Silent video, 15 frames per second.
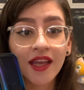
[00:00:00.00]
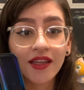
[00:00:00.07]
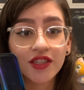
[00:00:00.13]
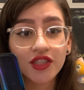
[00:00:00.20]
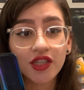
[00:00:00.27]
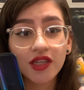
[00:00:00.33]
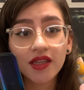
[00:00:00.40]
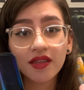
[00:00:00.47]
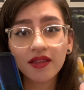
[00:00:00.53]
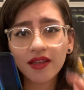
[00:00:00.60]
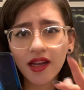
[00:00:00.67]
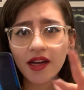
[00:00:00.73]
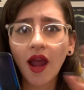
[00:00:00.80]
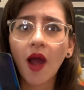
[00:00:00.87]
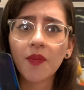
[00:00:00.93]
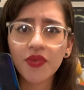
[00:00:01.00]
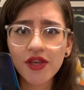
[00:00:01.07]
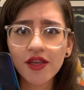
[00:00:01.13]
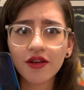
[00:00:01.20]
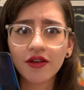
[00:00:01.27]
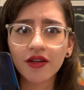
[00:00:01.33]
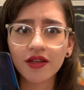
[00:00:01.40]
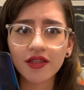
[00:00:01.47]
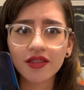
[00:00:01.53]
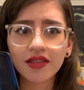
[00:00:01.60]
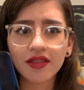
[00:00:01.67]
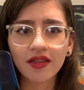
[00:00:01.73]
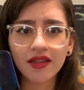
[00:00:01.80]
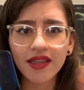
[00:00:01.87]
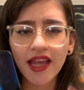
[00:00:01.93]
she kind of
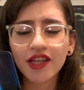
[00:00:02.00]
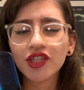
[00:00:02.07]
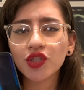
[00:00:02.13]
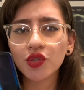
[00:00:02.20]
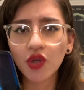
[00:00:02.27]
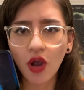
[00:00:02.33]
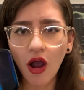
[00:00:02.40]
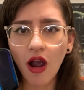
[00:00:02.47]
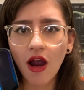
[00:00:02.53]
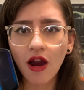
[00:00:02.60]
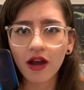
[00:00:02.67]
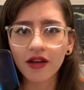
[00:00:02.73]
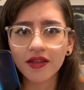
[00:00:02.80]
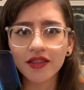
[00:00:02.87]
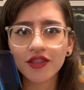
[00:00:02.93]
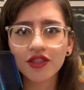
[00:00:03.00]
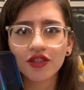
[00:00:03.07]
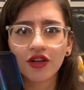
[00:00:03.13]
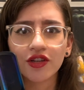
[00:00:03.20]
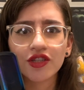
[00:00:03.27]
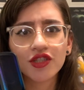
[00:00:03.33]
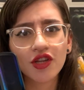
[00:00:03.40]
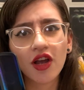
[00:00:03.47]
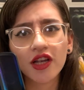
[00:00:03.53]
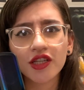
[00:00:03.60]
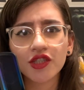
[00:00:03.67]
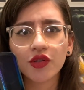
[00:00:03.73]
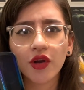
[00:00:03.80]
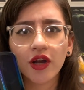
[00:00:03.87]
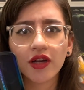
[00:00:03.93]
appears next to the car and starts talking
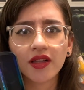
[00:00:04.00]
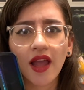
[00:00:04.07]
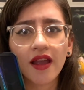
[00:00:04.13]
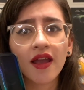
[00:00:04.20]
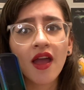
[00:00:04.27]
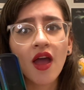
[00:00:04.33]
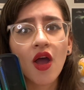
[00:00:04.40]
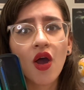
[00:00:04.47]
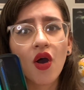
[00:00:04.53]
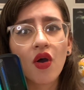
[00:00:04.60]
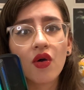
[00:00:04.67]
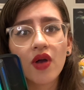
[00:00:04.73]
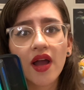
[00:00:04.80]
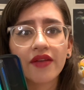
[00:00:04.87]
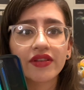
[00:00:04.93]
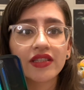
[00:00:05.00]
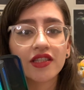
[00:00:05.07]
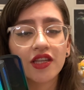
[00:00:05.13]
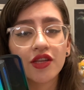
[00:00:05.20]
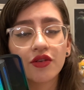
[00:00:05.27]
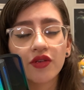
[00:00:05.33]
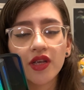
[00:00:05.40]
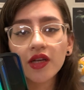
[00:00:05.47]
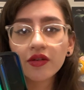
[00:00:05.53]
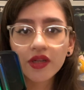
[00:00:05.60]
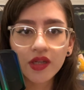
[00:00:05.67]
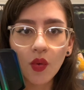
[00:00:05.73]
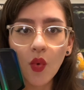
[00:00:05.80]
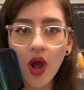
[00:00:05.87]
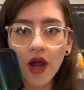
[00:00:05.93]
to her like, oh, I haven't seen you here
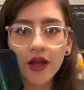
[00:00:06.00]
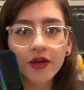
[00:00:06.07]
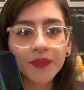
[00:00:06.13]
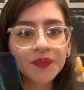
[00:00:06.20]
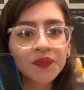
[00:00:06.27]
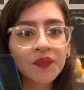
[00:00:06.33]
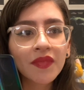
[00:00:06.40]
in a while.